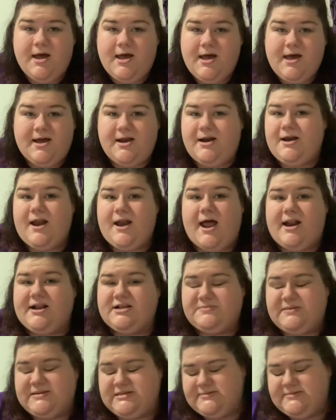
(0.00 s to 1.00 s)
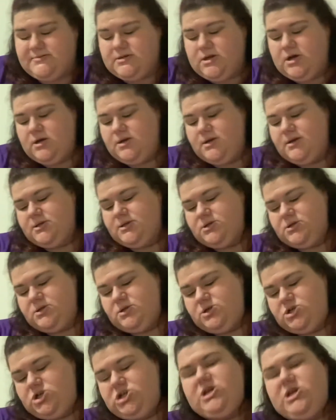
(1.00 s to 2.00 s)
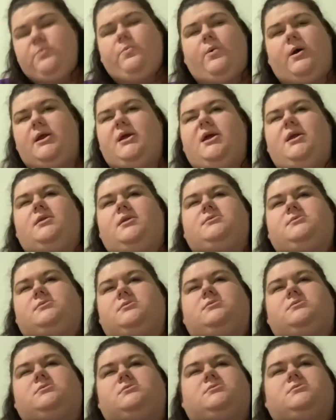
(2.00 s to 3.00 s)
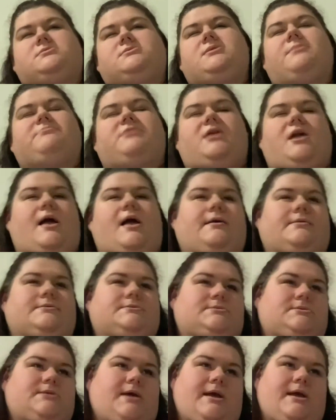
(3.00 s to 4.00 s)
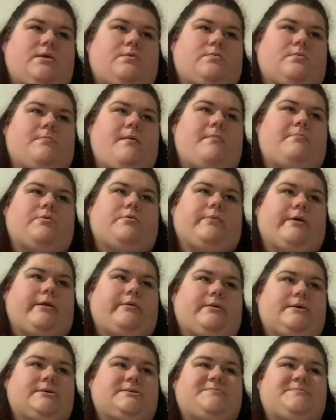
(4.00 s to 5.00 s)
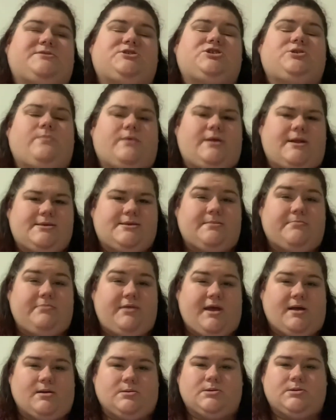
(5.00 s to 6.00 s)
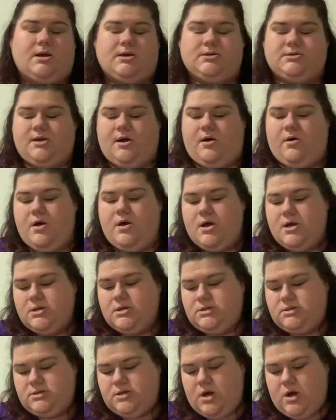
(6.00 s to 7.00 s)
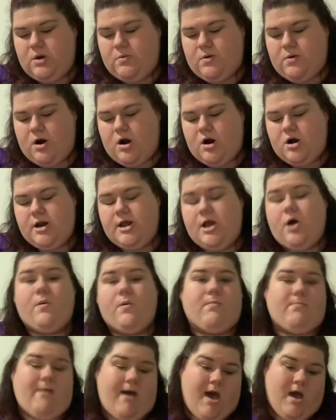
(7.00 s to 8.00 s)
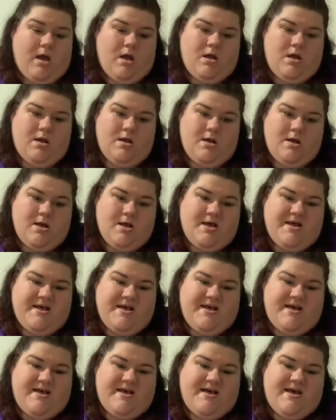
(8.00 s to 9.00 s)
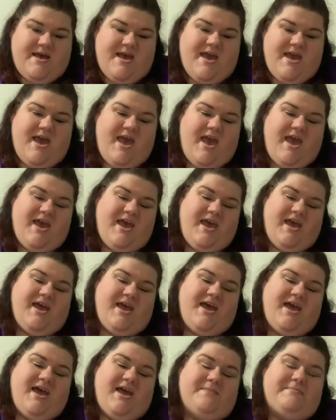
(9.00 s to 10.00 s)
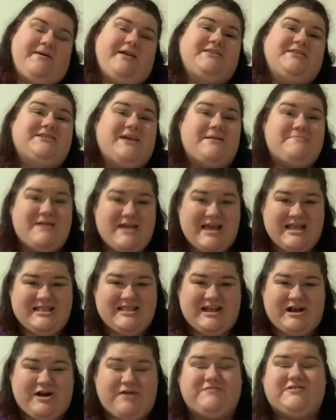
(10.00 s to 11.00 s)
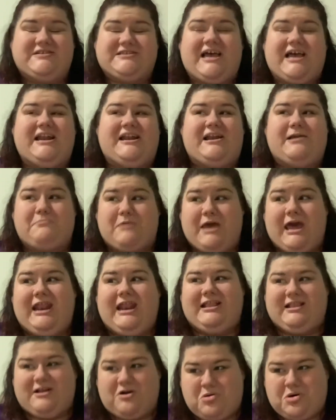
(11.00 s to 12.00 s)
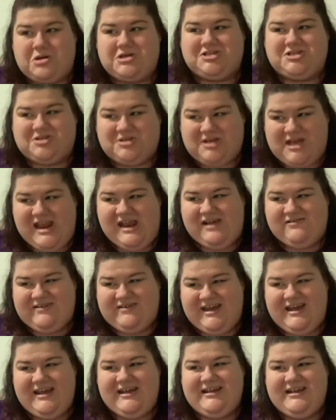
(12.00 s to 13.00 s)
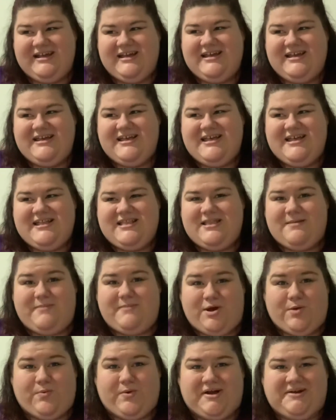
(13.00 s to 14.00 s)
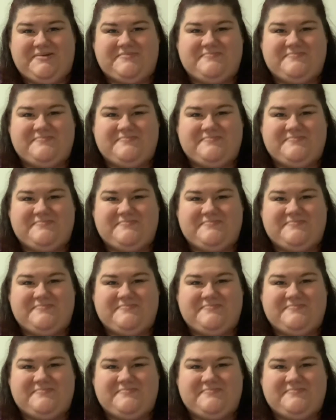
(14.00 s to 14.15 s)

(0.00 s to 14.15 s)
Not expensive at all. And she wanted something else. I don't remember what it was, but she wanted something else also. So we're already going back. And by the time I get there, I've decided I'm getting the crystal anyway. The big one.